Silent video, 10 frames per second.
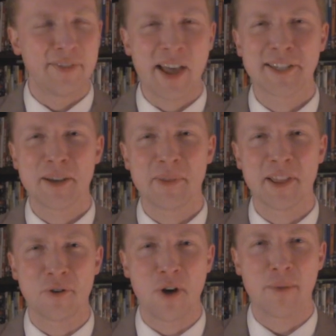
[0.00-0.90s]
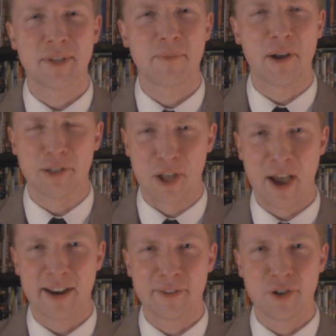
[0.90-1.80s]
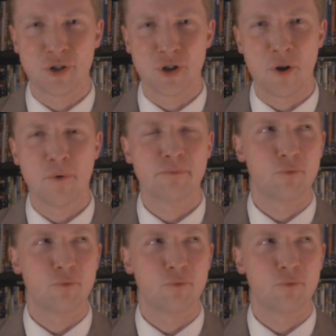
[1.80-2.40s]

That's something that crops up a lot in this show.